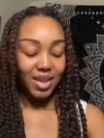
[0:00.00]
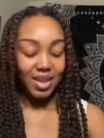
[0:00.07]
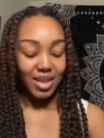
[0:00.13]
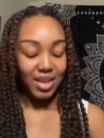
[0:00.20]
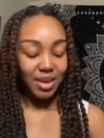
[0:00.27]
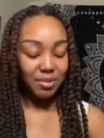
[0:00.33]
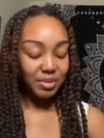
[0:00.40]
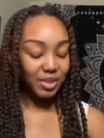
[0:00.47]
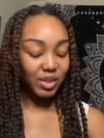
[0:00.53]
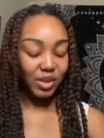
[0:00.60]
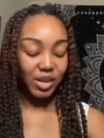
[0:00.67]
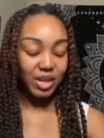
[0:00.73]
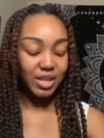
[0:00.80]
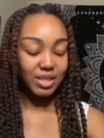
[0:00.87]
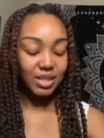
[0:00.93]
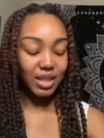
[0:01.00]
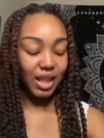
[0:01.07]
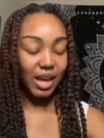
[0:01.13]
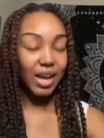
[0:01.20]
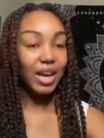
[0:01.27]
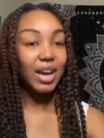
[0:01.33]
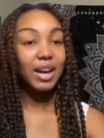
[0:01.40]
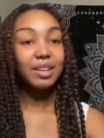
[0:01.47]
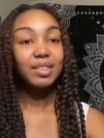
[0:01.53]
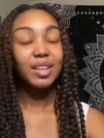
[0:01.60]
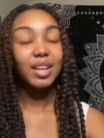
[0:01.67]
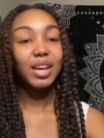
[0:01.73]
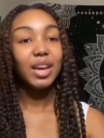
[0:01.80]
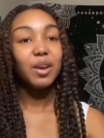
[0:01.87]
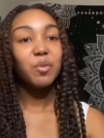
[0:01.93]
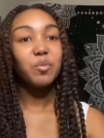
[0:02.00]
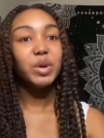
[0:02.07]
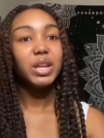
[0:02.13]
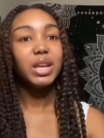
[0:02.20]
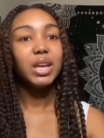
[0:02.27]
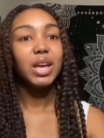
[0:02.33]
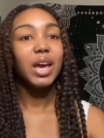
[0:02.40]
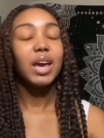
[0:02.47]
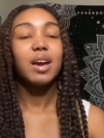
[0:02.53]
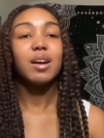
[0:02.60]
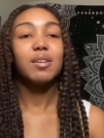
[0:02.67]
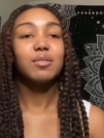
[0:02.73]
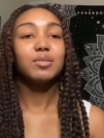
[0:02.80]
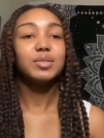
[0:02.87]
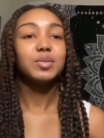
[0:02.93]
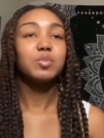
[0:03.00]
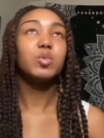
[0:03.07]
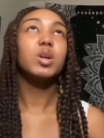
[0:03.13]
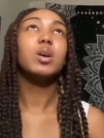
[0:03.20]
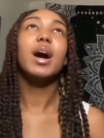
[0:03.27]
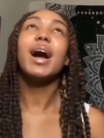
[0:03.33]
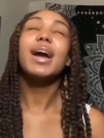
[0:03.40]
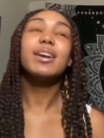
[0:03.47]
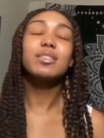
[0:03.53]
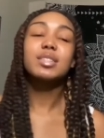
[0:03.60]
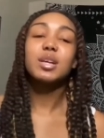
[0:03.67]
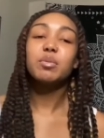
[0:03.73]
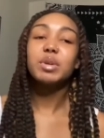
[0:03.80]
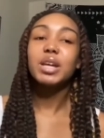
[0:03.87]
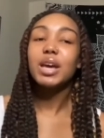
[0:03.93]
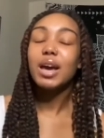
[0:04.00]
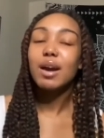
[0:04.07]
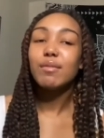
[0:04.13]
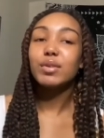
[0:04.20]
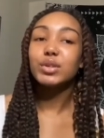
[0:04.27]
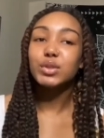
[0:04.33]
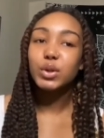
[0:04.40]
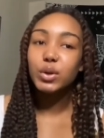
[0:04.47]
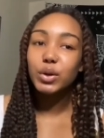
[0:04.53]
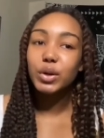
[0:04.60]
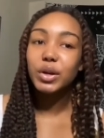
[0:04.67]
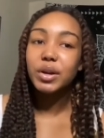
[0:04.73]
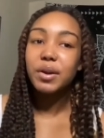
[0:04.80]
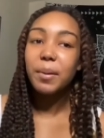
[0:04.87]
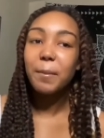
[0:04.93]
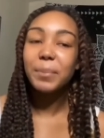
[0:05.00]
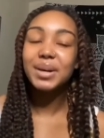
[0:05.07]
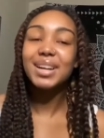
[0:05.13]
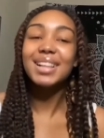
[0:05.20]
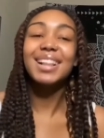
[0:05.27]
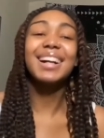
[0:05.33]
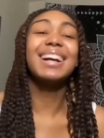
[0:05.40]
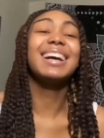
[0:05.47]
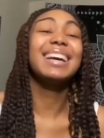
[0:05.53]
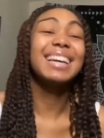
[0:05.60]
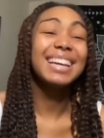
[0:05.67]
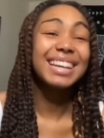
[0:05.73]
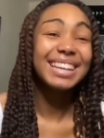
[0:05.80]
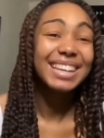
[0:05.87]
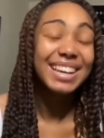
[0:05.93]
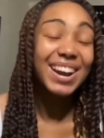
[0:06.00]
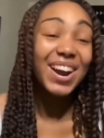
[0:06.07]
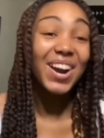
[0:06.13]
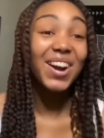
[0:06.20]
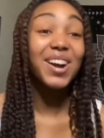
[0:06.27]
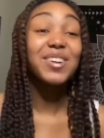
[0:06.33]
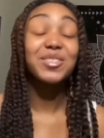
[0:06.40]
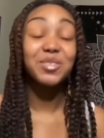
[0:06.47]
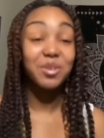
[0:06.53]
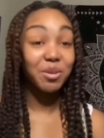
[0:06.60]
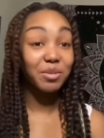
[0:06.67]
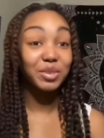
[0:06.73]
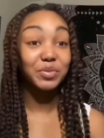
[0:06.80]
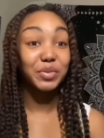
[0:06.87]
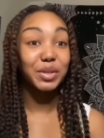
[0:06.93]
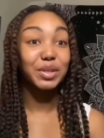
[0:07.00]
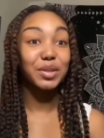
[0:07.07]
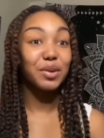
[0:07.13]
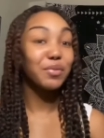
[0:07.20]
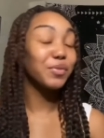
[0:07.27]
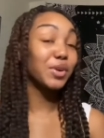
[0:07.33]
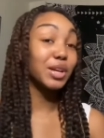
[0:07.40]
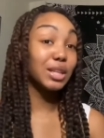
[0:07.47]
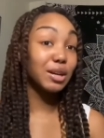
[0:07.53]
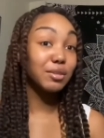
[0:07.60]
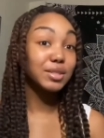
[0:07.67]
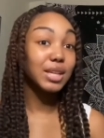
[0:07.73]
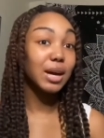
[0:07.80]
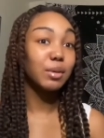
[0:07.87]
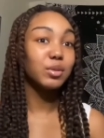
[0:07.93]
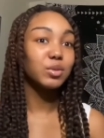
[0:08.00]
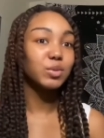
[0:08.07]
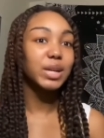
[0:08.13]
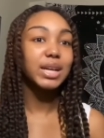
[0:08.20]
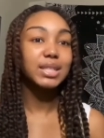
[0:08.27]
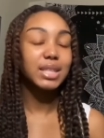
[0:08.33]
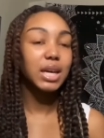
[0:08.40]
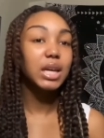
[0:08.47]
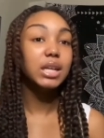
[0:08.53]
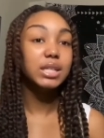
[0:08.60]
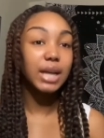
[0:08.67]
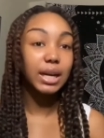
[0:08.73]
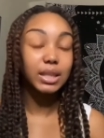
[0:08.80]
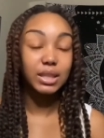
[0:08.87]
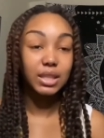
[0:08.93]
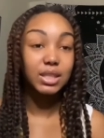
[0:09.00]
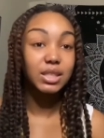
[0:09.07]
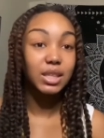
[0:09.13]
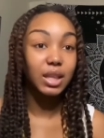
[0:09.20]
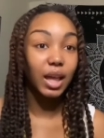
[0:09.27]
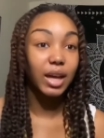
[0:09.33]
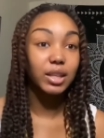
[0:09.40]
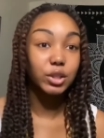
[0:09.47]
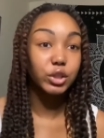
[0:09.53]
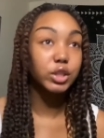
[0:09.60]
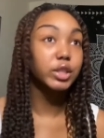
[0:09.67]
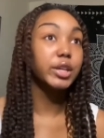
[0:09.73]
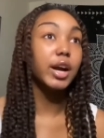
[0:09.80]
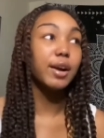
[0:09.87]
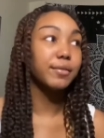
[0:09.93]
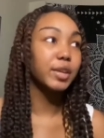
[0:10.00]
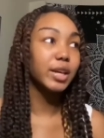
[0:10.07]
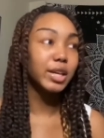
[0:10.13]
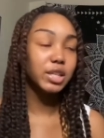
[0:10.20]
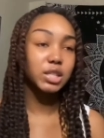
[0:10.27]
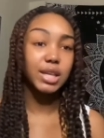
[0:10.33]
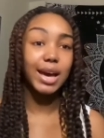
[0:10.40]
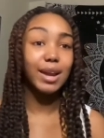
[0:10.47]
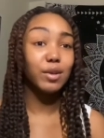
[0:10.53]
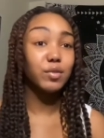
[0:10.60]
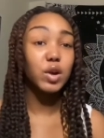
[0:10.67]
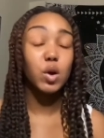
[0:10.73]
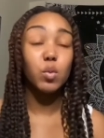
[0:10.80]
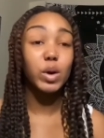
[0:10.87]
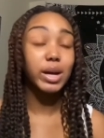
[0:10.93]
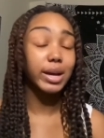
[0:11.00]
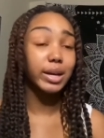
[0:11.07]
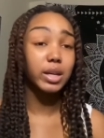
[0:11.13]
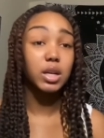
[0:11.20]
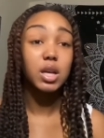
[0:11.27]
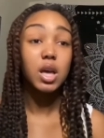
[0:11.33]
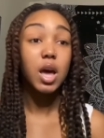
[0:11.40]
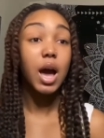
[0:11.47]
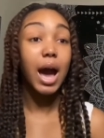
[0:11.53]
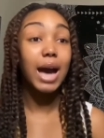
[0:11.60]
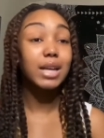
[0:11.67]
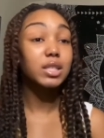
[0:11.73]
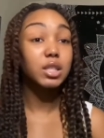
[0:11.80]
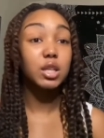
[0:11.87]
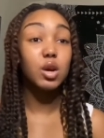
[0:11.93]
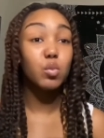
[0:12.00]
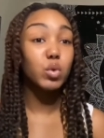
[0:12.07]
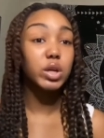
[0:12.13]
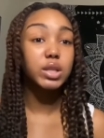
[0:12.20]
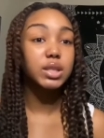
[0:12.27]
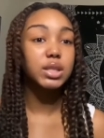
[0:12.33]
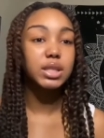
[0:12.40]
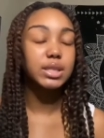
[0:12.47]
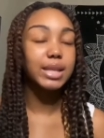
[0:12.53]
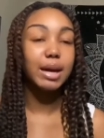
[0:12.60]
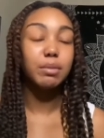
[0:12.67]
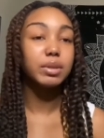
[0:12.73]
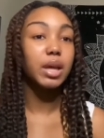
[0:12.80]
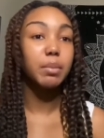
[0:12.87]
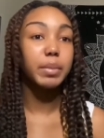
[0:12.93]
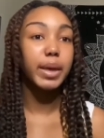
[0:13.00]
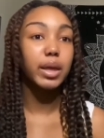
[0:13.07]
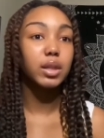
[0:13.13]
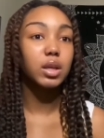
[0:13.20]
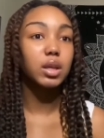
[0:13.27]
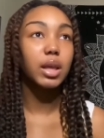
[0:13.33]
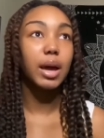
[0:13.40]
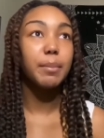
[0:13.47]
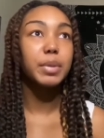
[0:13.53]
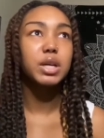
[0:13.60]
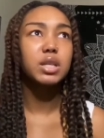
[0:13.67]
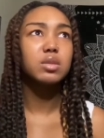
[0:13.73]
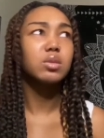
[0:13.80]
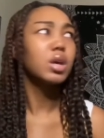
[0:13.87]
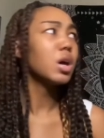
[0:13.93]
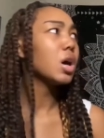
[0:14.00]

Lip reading: it was crazy. Like, after that, we didn't have, well, I ain't gonna say we didn't have a door, but like, our door was fucked up for a long time. Because when I say he knocked that shit, like, literally off the hinges, I don't know what kind of, I still wonder to this day what that man looked like, because